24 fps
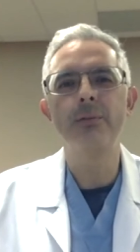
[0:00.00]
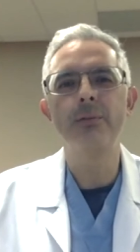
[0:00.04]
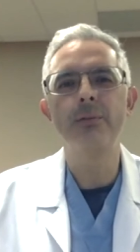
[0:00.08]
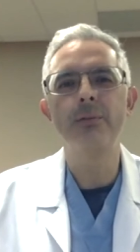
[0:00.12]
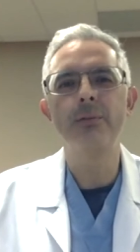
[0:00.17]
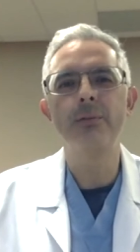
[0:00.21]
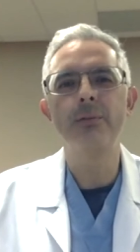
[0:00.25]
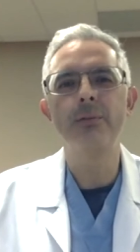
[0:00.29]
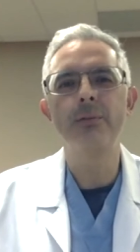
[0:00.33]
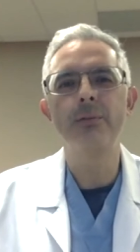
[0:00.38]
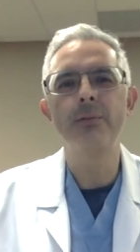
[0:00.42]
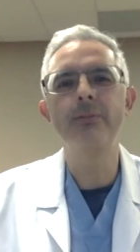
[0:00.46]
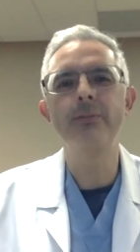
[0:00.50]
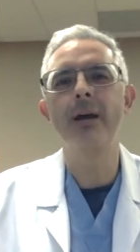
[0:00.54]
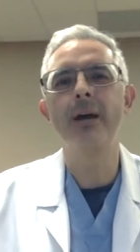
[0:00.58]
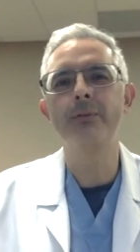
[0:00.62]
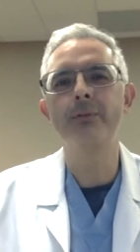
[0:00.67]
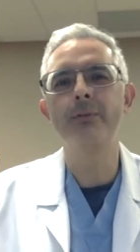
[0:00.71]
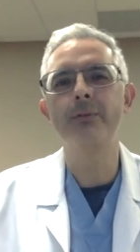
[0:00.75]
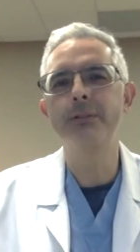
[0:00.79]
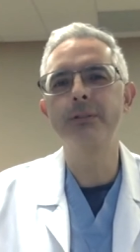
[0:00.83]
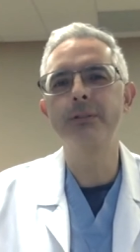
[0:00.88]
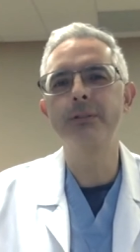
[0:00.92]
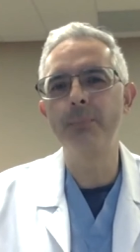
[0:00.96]
So mount
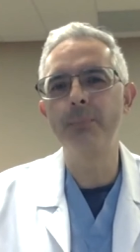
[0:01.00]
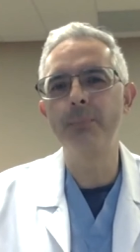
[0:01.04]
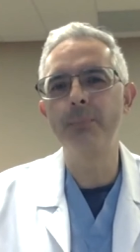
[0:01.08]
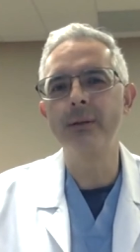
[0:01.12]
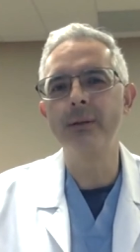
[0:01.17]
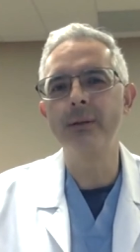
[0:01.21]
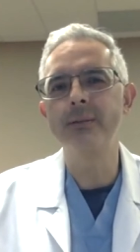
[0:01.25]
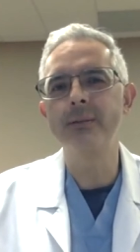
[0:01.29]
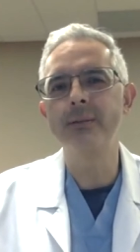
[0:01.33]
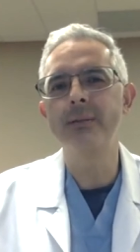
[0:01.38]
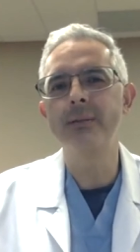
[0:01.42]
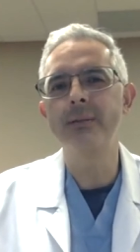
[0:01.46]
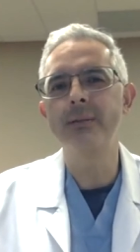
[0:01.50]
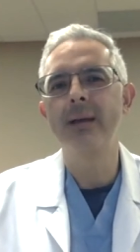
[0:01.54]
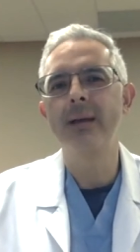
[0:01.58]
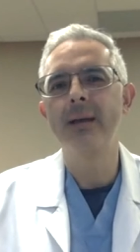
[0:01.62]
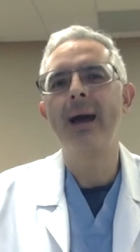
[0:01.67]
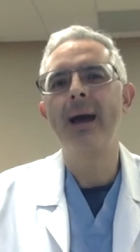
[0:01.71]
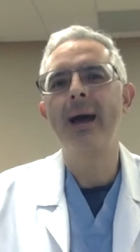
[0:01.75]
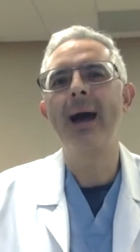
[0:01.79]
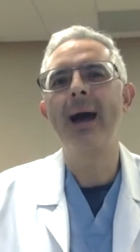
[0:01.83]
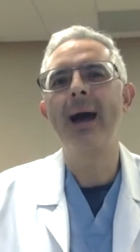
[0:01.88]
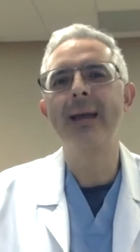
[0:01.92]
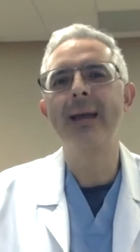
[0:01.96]
a response